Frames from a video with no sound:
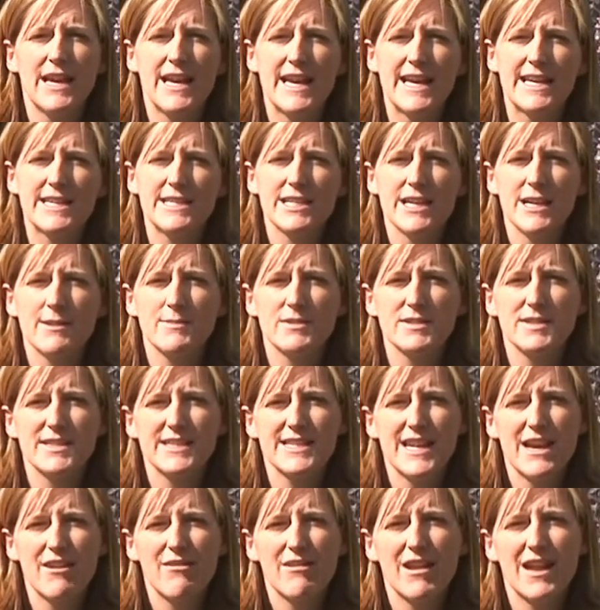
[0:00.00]
In terms of
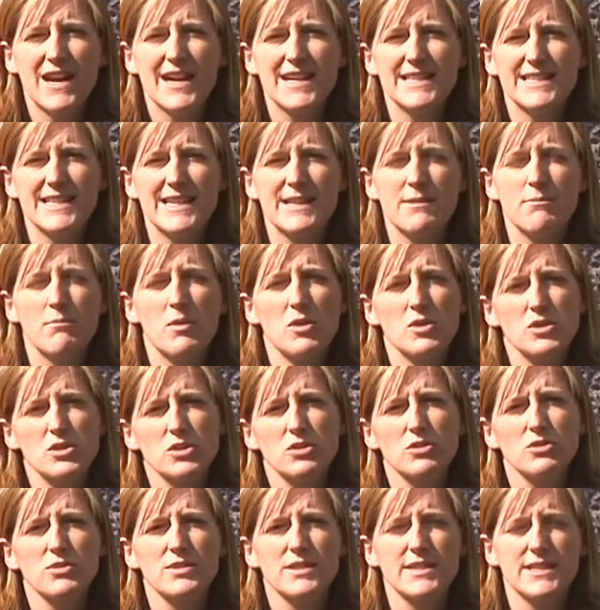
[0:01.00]
sterilising
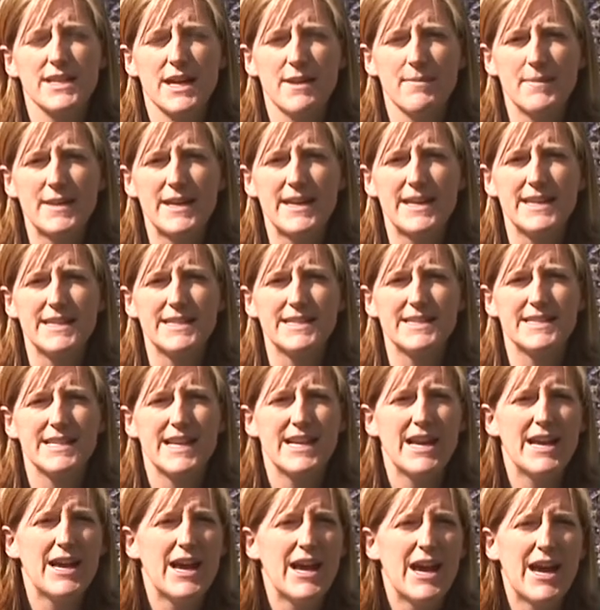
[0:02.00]
bottles, dummies,
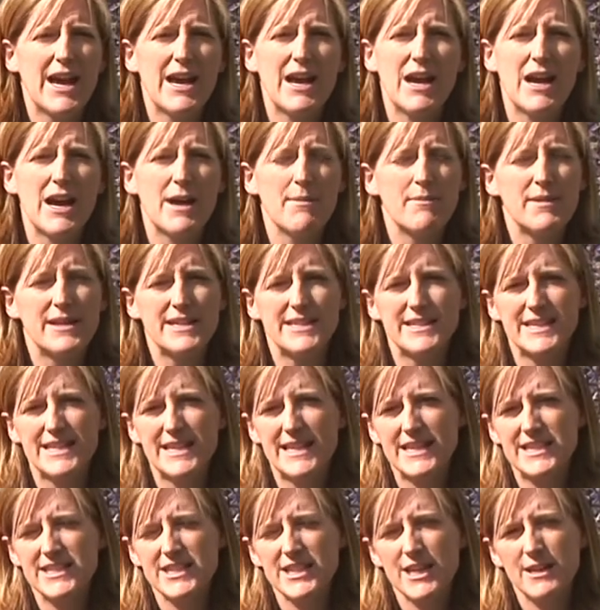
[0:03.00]

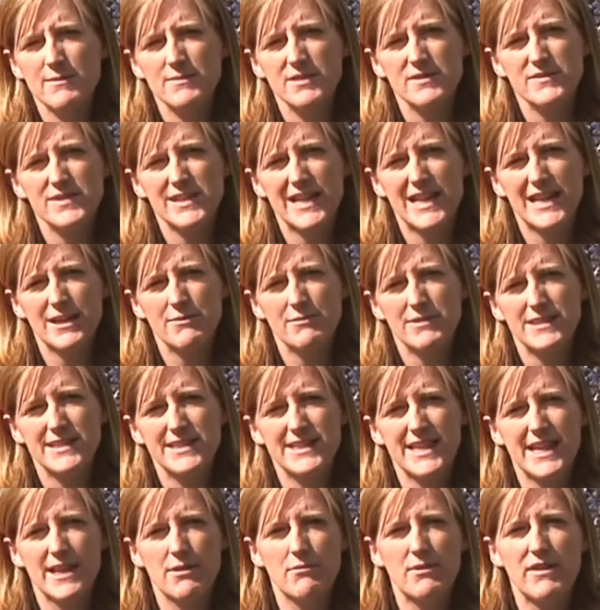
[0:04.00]
in terms of dealing with
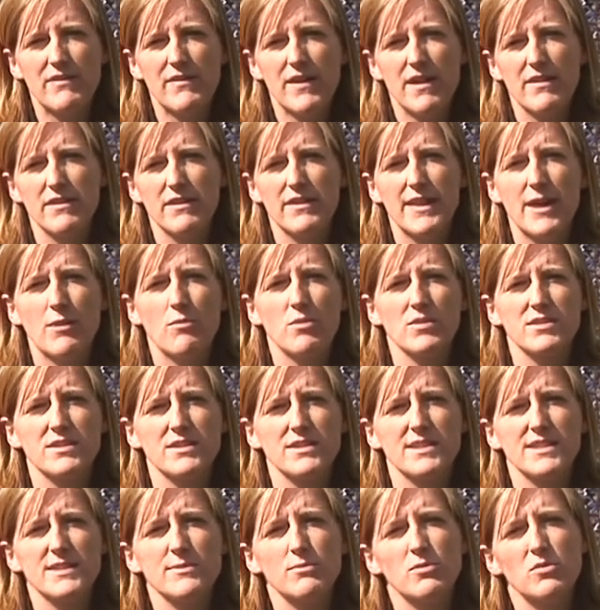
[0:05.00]
sick, we felt that there wasn't a
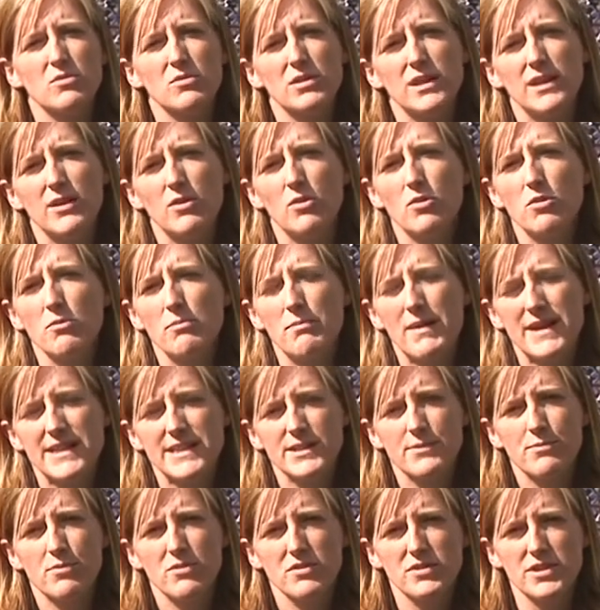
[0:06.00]
smaller or
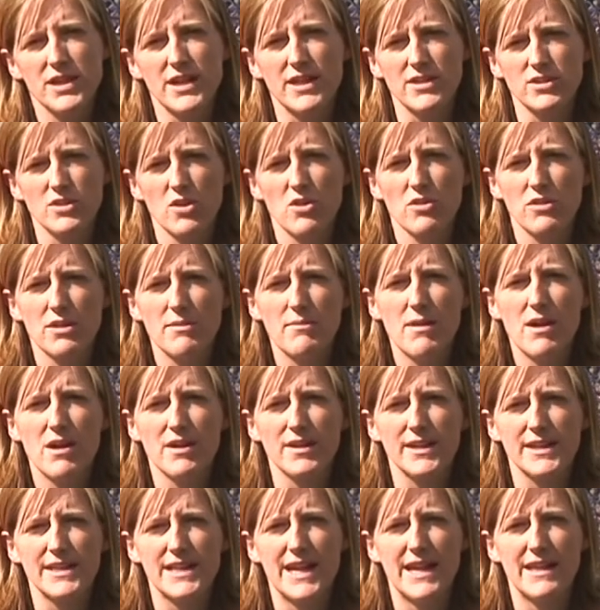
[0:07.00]
better product on the
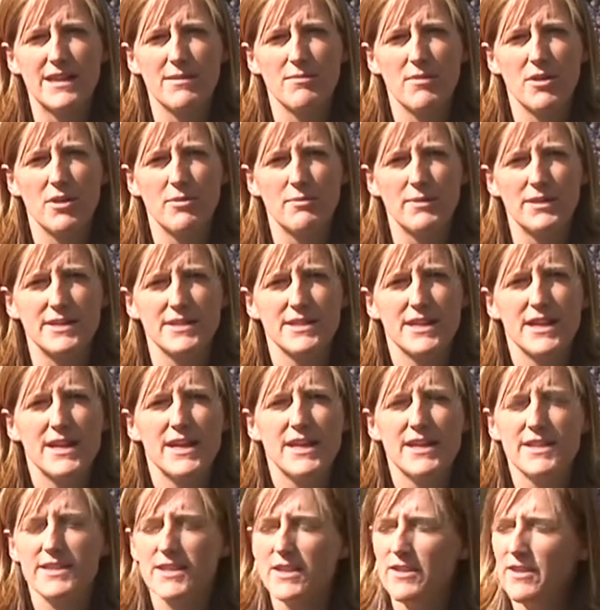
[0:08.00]
market at the moment.
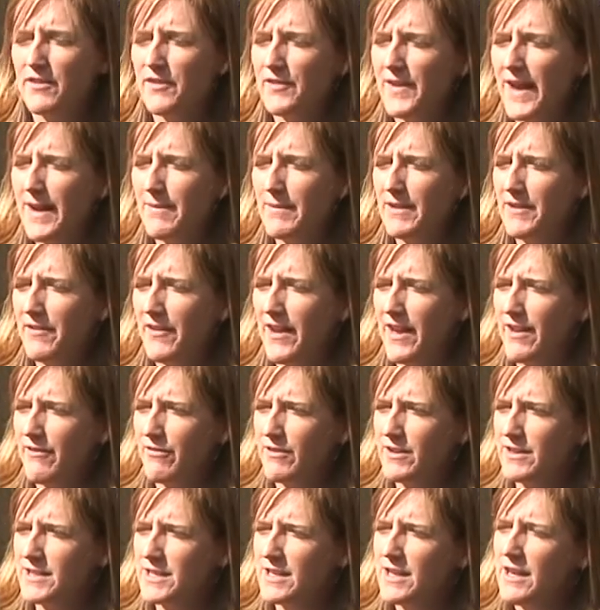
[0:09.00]
So the family
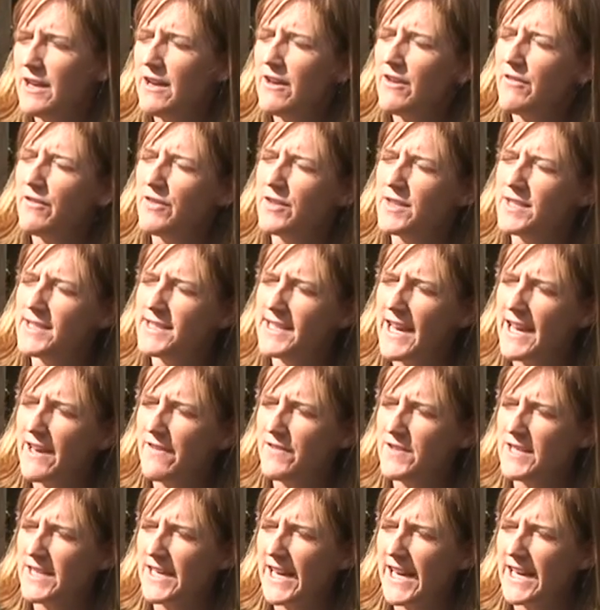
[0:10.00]
favourite for the
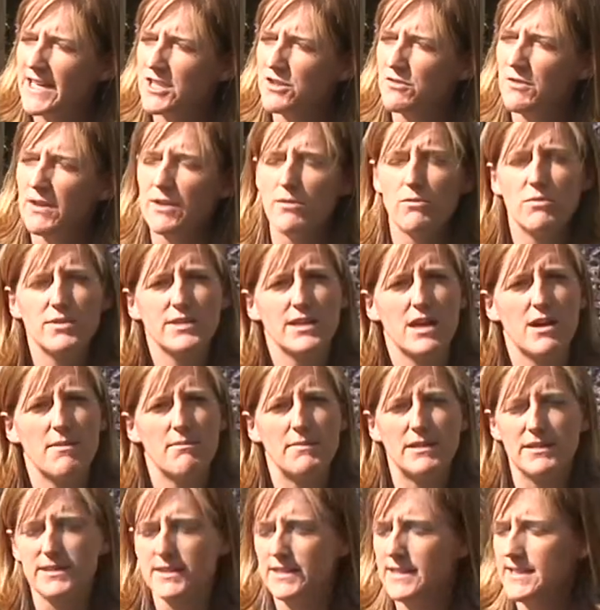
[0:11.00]
safety category was our
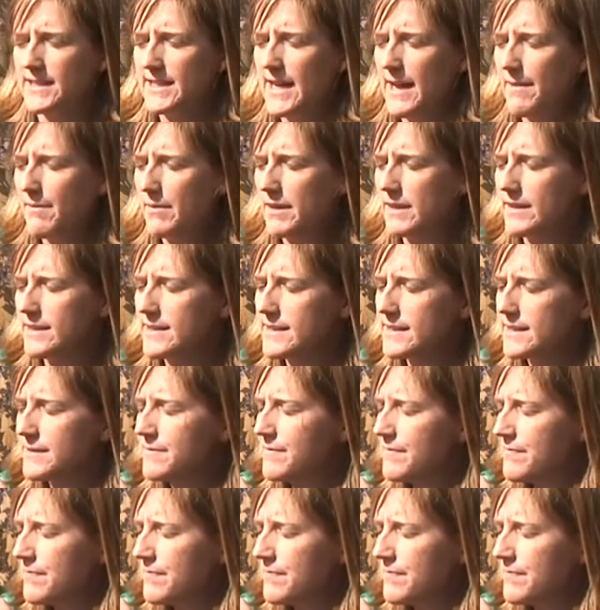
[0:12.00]
Milton tablets.